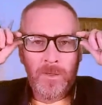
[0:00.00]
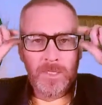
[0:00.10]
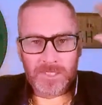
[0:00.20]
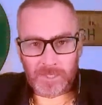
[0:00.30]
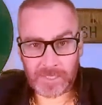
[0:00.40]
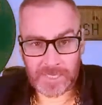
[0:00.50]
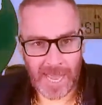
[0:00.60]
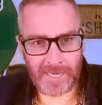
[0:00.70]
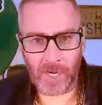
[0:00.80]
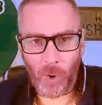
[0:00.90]
So you
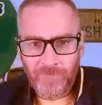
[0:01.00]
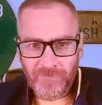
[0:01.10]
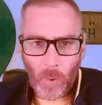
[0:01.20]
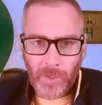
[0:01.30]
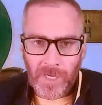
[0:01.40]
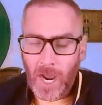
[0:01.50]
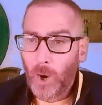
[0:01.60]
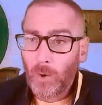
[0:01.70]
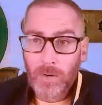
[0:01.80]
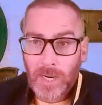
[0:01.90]
got to go
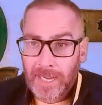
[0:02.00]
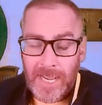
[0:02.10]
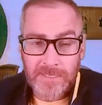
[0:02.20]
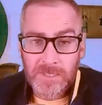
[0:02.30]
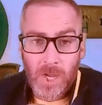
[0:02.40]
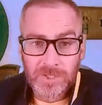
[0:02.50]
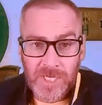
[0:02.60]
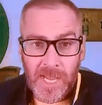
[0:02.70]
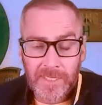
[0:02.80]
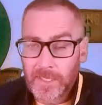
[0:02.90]
4-0, and that's all
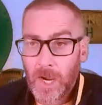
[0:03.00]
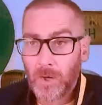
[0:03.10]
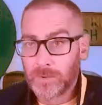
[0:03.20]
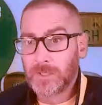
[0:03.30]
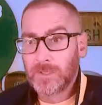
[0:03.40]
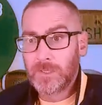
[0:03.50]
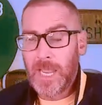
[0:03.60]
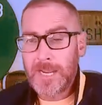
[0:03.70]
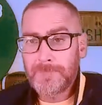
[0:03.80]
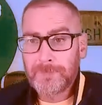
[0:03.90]
Johnny knows.
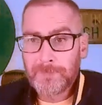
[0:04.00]
Okay.